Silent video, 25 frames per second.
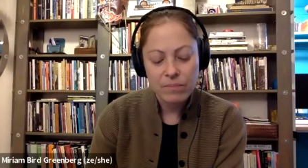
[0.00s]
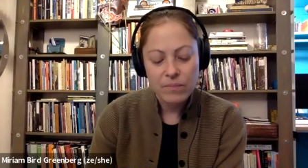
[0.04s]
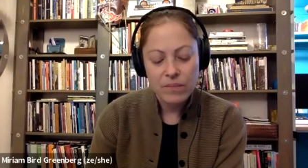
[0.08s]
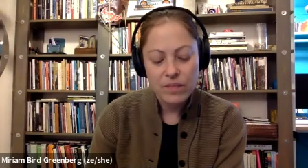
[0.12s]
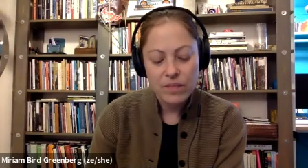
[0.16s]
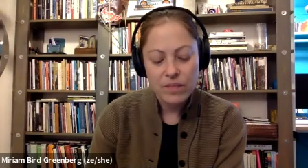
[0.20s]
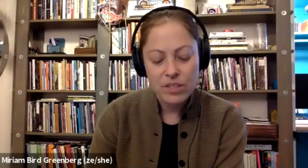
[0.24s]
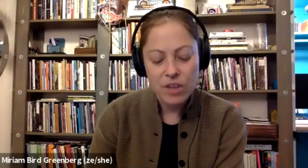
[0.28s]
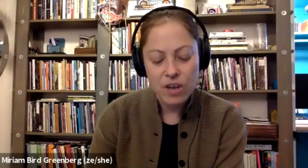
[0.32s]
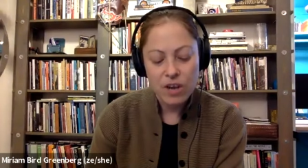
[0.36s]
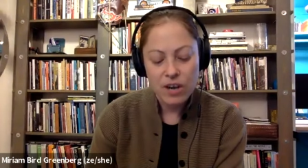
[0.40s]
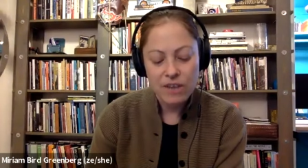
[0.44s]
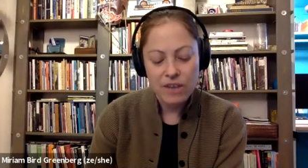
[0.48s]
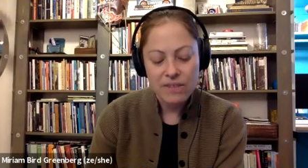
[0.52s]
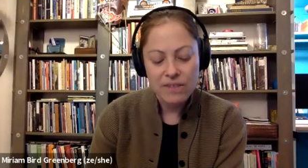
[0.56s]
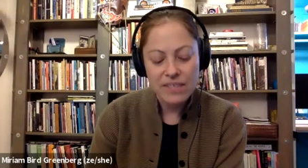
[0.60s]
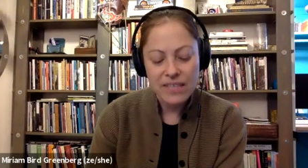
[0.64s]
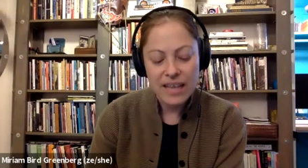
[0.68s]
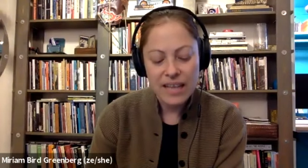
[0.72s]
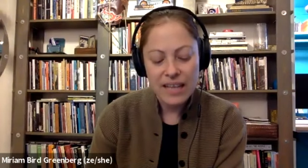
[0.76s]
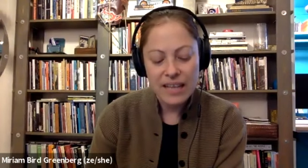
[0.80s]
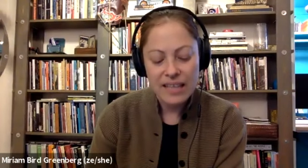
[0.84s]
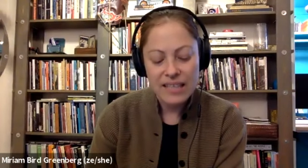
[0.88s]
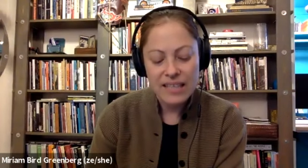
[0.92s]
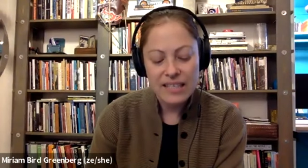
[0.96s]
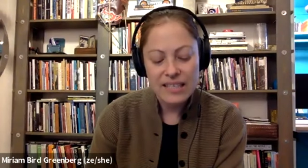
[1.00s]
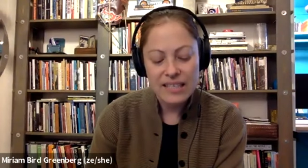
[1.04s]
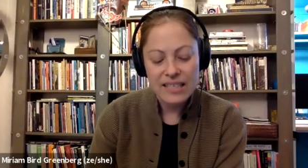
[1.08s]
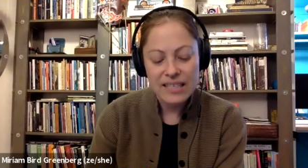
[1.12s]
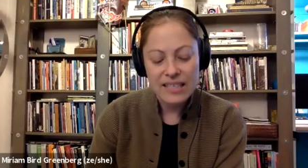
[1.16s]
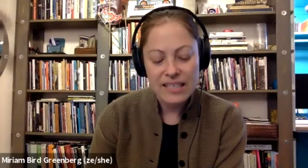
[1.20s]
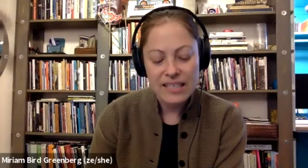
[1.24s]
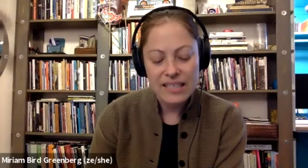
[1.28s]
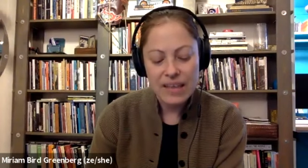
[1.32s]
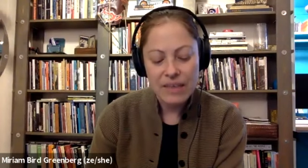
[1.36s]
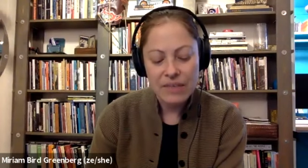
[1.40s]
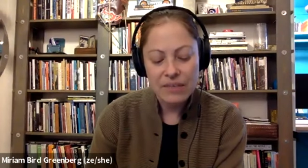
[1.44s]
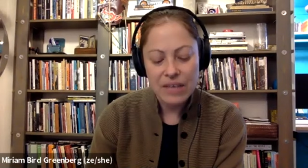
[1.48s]
star of silence
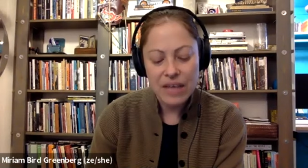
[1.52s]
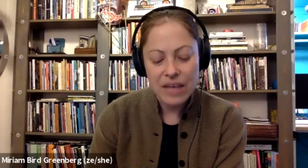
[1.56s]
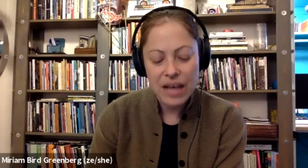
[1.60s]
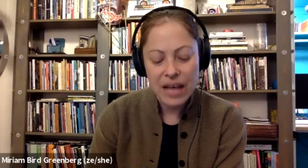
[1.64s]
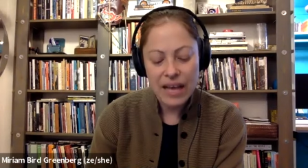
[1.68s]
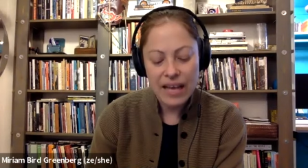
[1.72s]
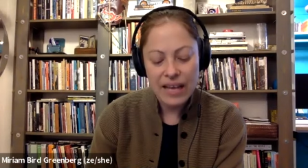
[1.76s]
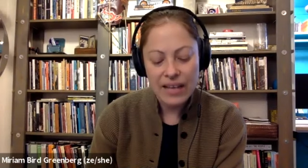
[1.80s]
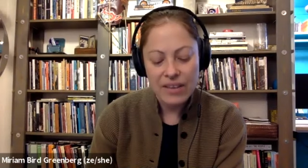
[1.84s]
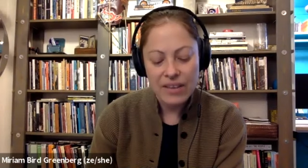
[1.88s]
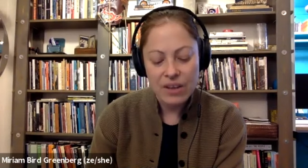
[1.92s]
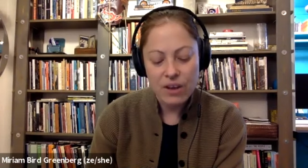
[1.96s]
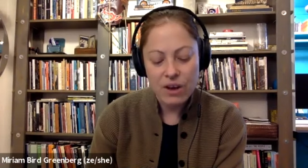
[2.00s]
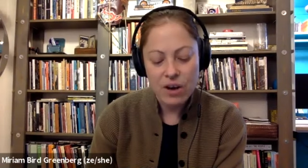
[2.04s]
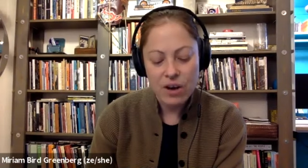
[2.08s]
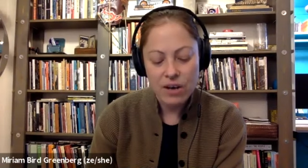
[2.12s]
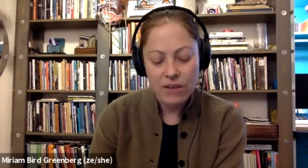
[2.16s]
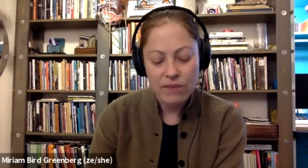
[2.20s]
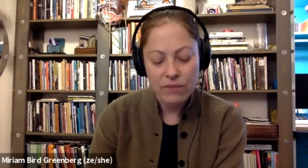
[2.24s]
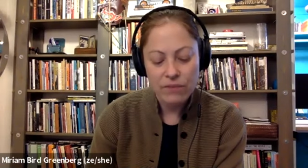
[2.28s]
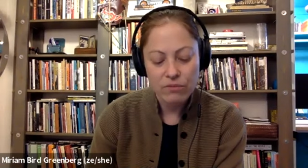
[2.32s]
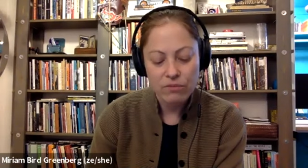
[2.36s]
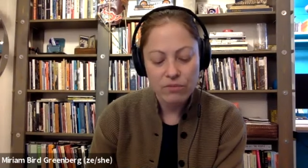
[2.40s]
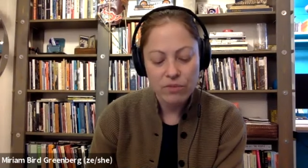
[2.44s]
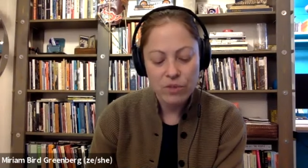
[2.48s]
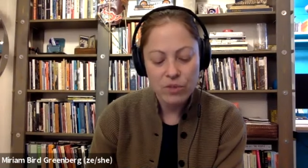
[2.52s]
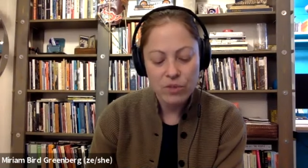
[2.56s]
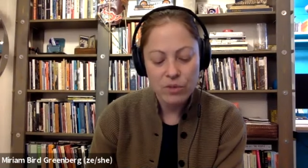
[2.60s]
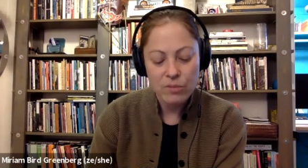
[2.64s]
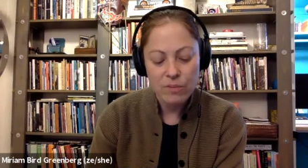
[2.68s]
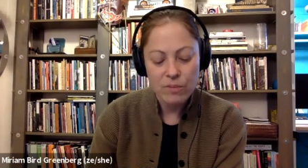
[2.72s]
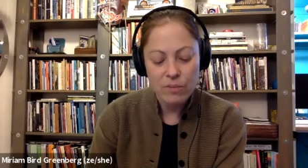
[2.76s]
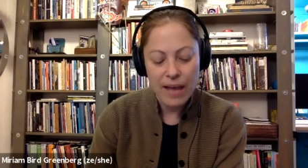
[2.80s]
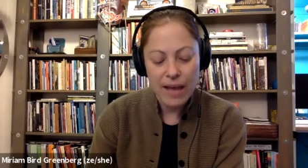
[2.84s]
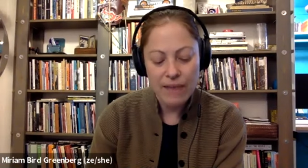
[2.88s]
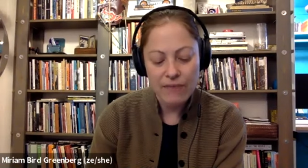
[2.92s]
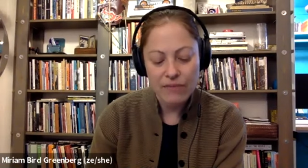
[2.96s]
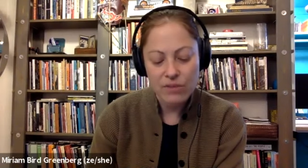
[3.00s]
left high in the heart of a
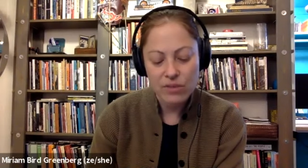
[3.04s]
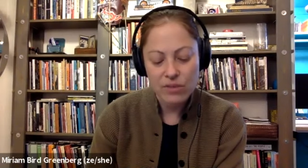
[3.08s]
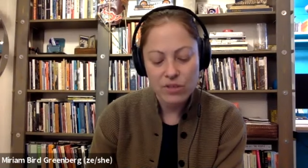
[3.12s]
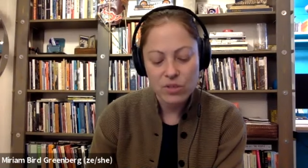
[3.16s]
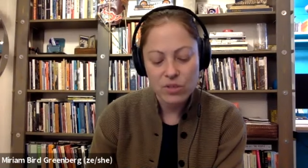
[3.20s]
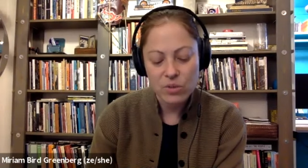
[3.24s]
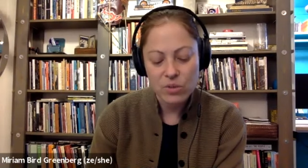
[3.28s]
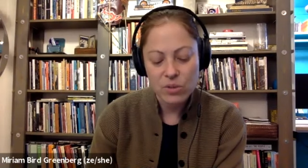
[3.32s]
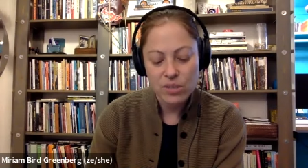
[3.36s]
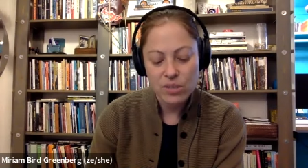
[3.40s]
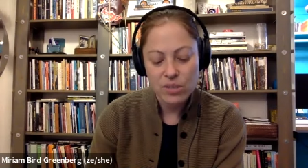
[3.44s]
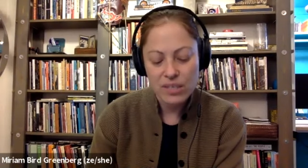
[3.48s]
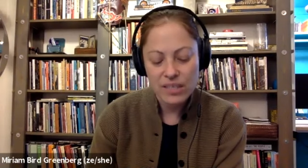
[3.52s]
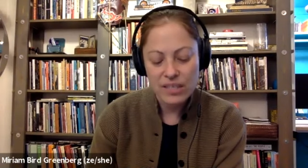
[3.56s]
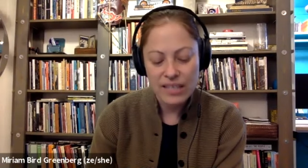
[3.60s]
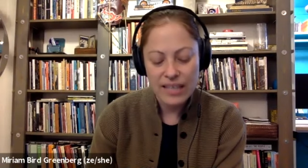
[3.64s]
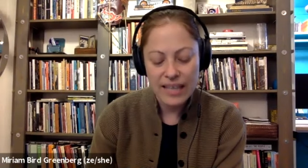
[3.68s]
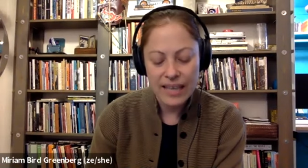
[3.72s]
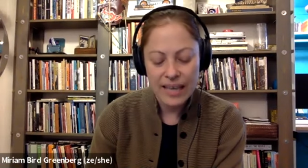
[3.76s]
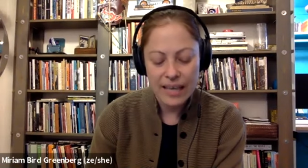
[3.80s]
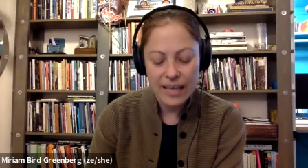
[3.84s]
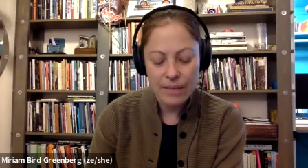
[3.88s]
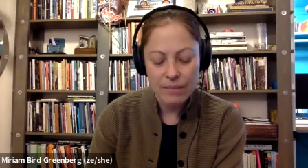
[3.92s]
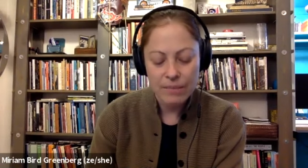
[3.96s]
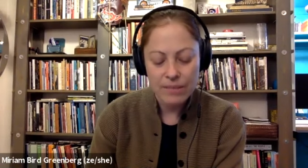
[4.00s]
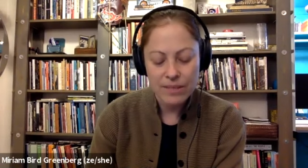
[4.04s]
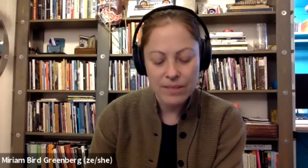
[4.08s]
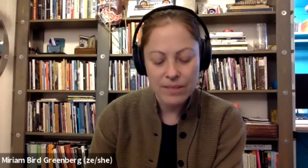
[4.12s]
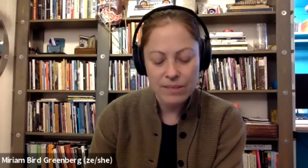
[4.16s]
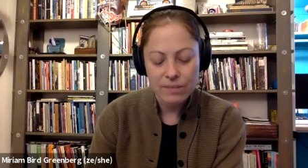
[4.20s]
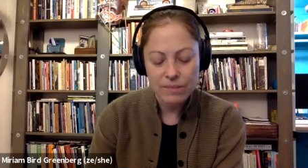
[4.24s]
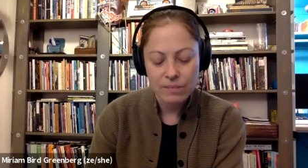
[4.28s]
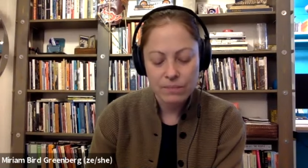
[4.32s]
room after the doors slammed.